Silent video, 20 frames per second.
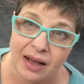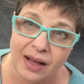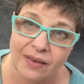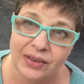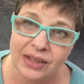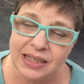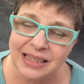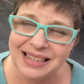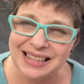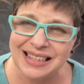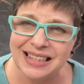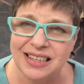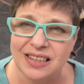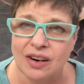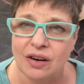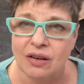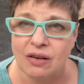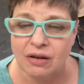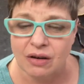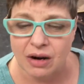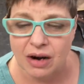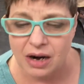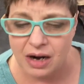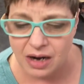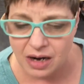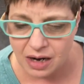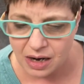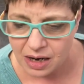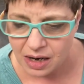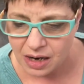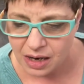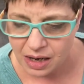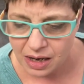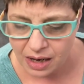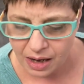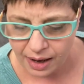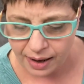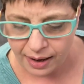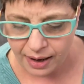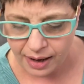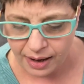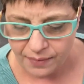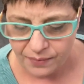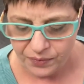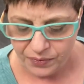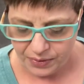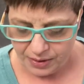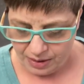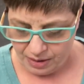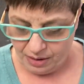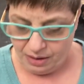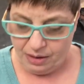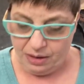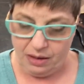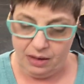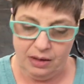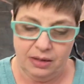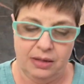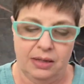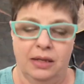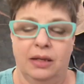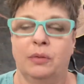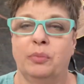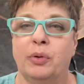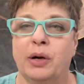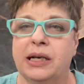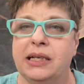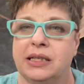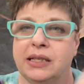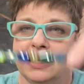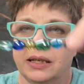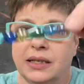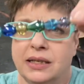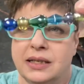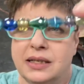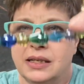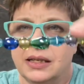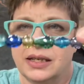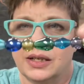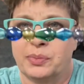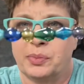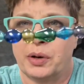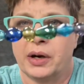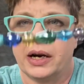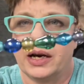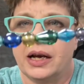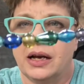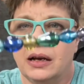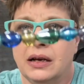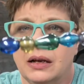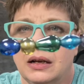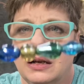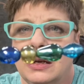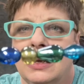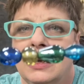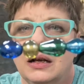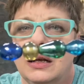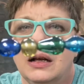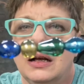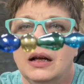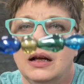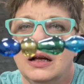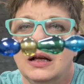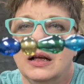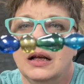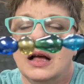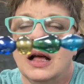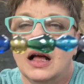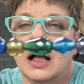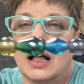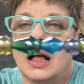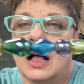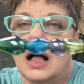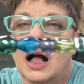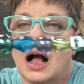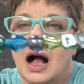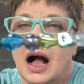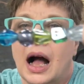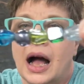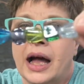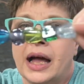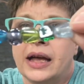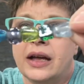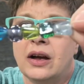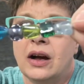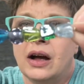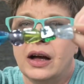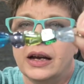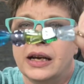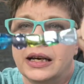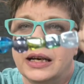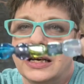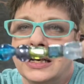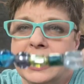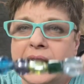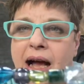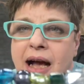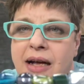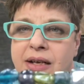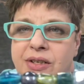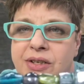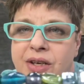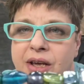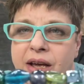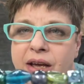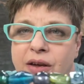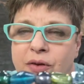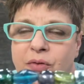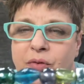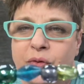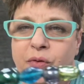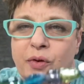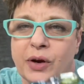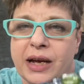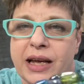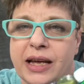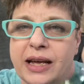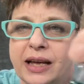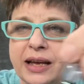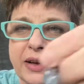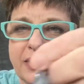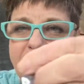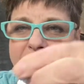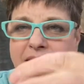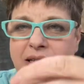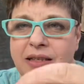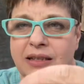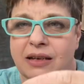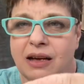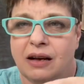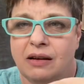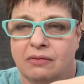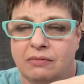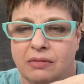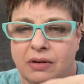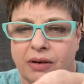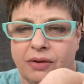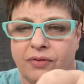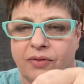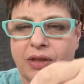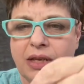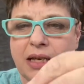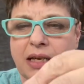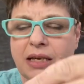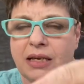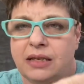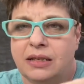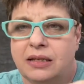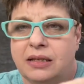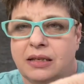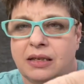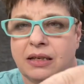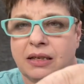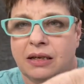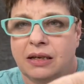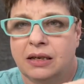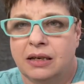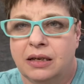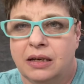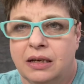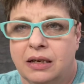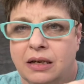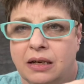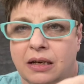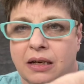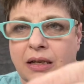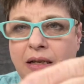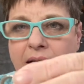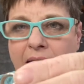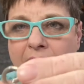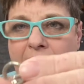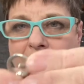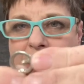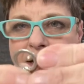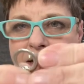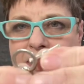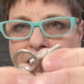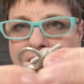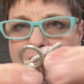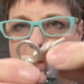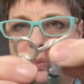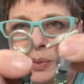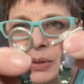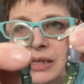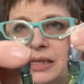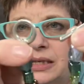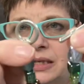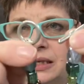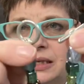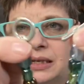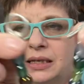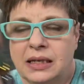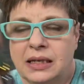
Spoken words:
have in the store this little bracelet. Isn't this pretty? I got it as a free gift. It's got one of these clasps.